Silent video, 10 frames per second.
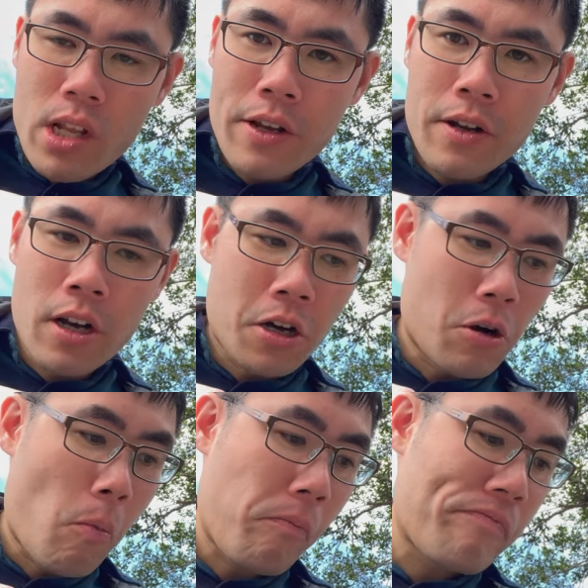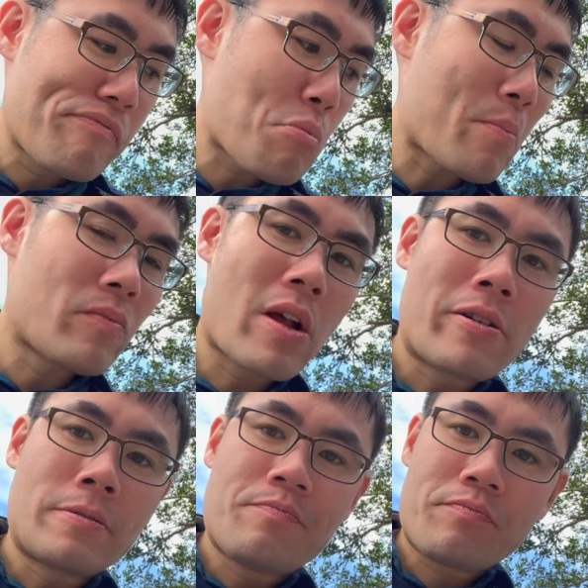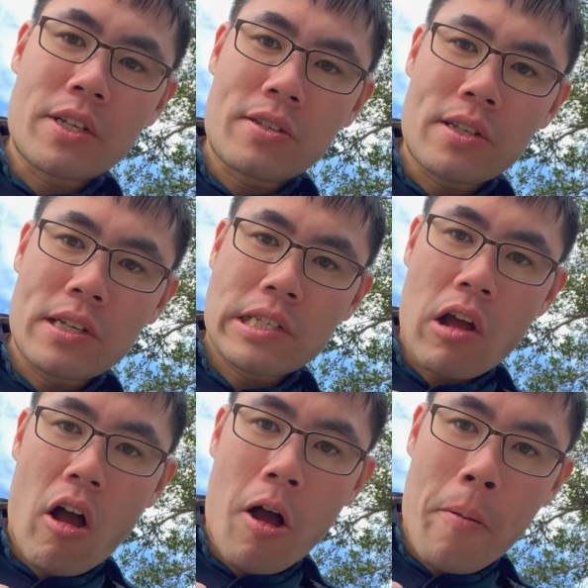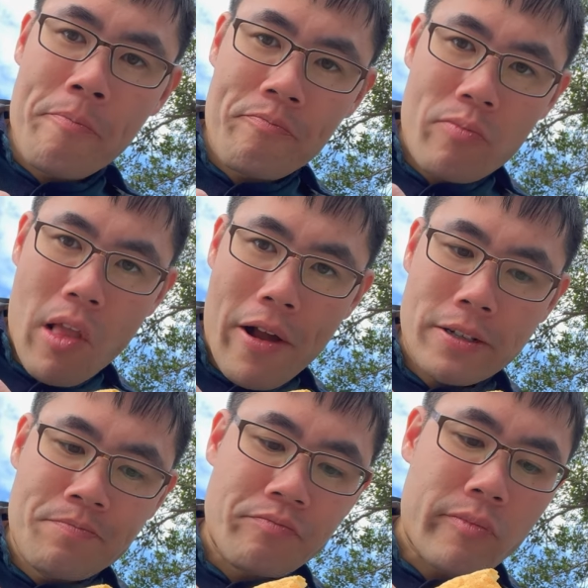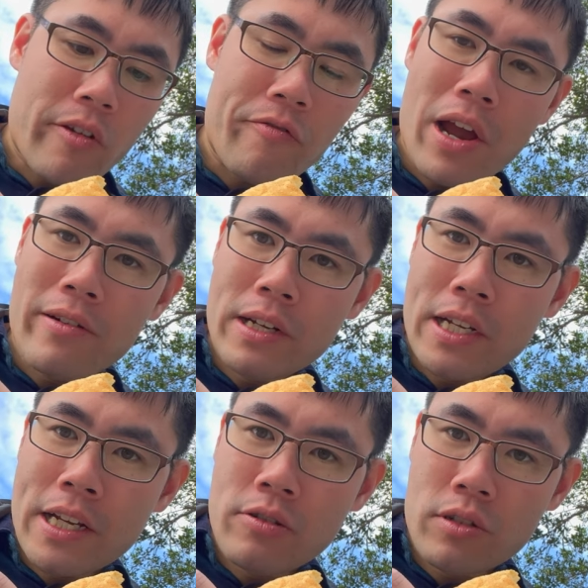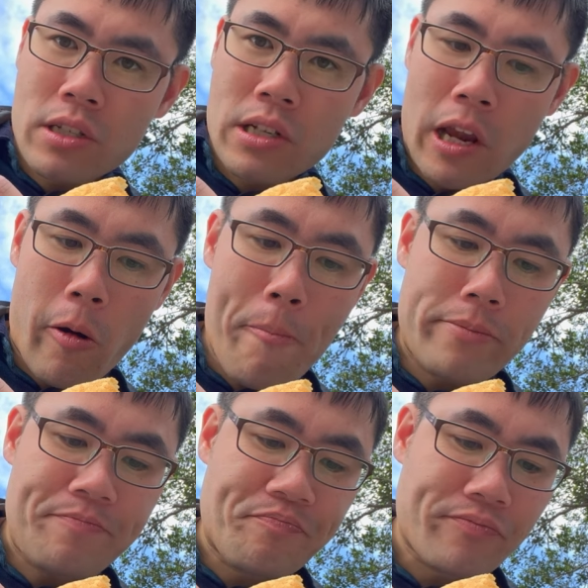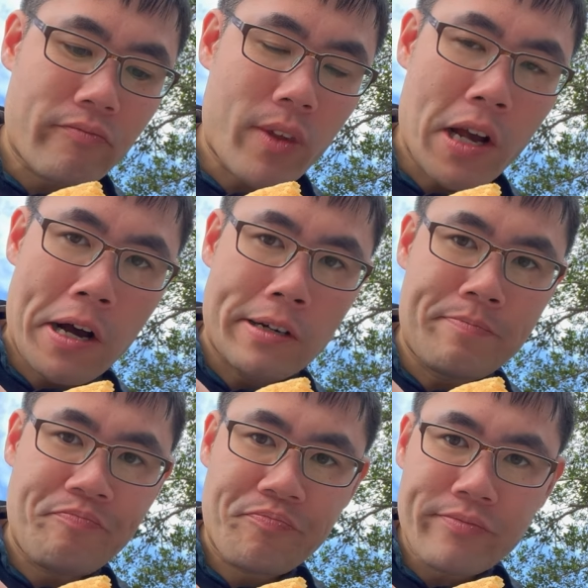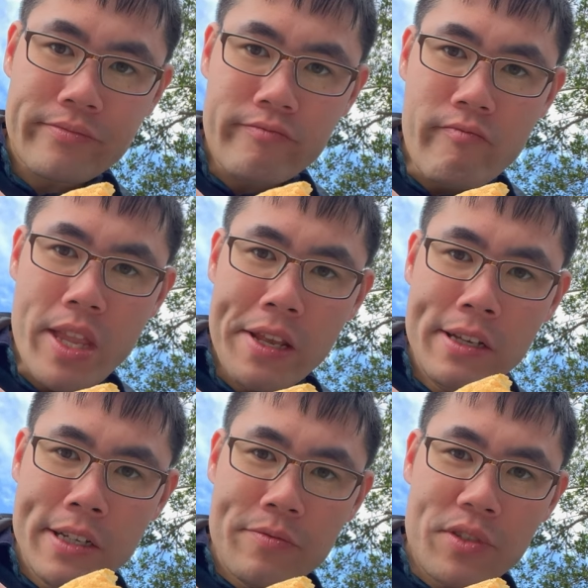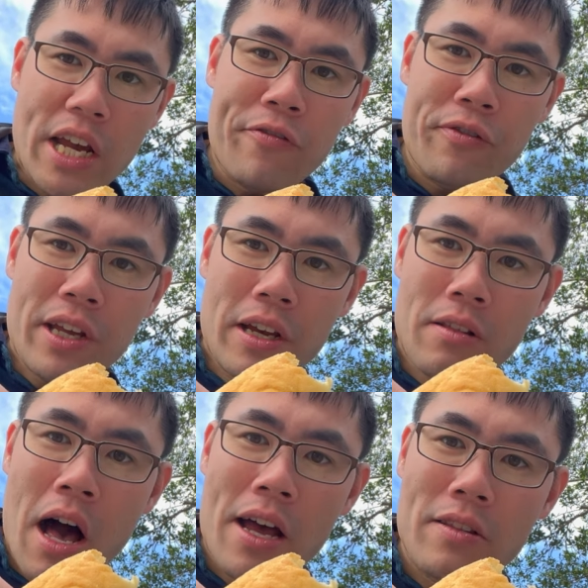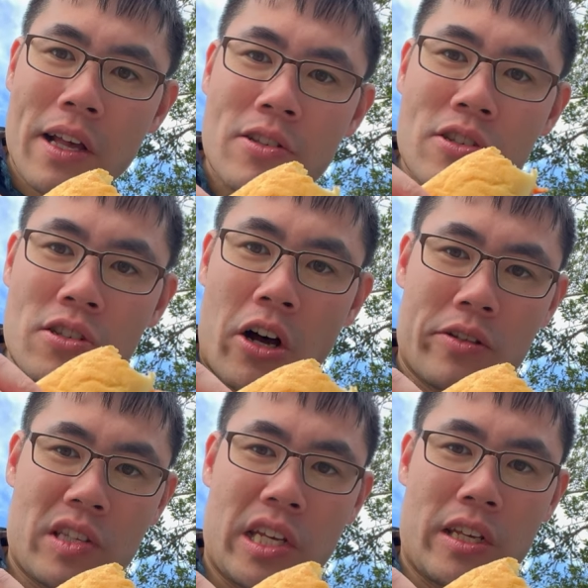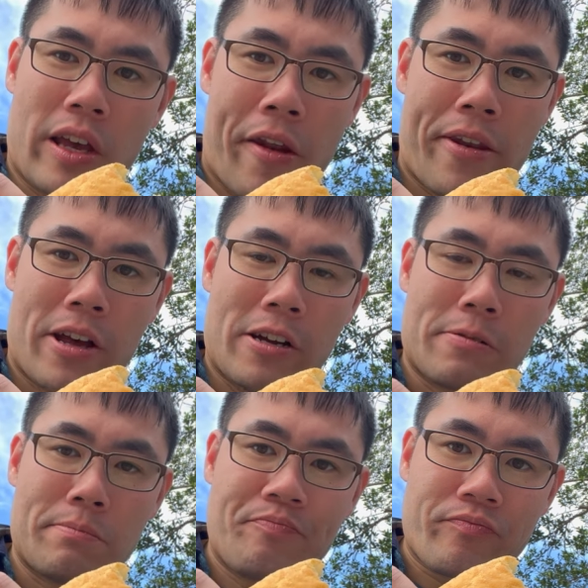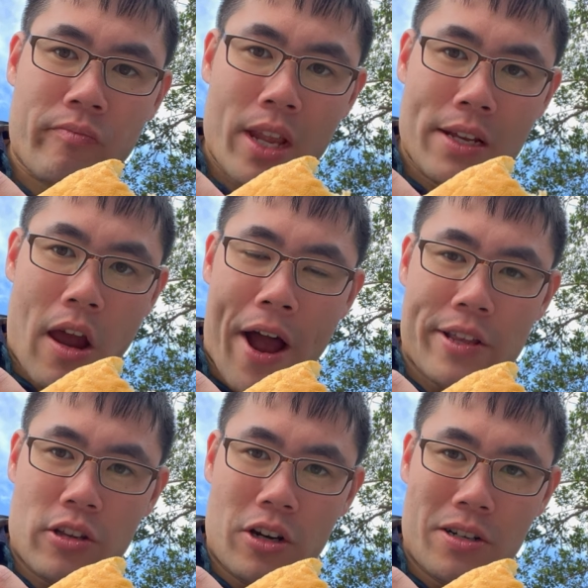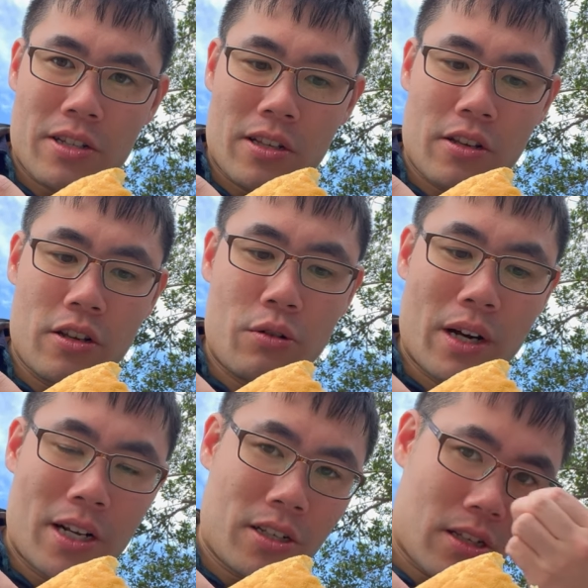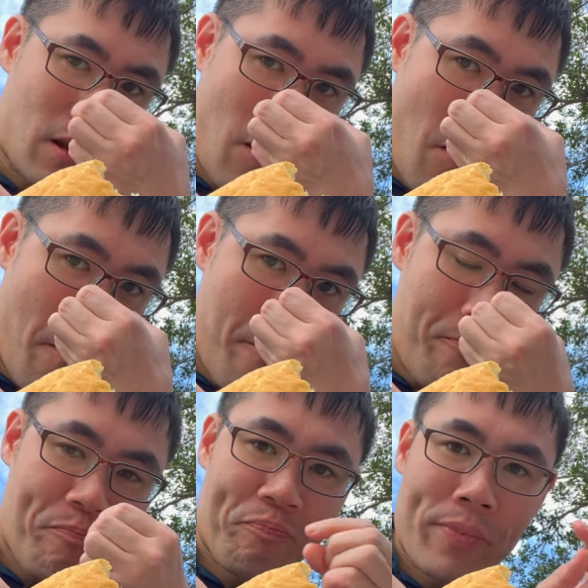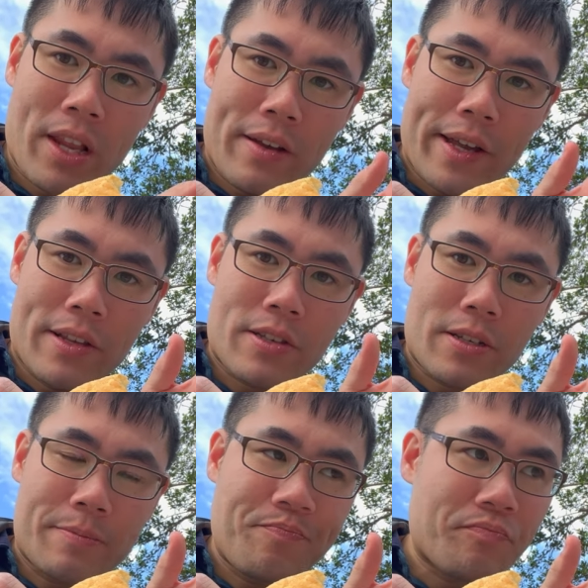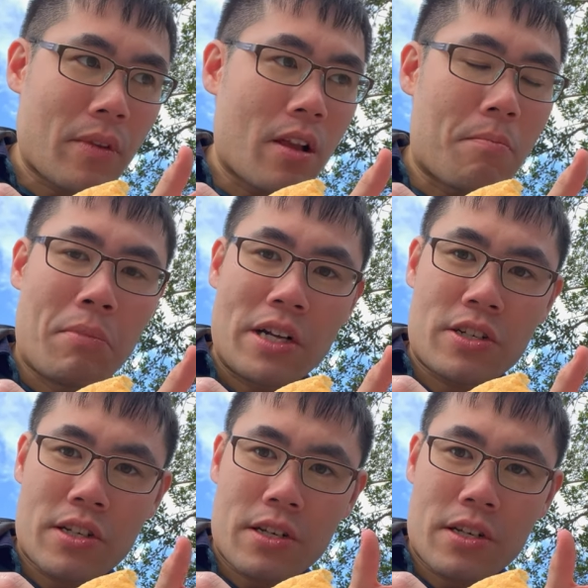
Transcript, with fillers: you know, this is um, very interesting. Um, definitely a lot less salty than um, hot dogs in the U.S. Um, it's much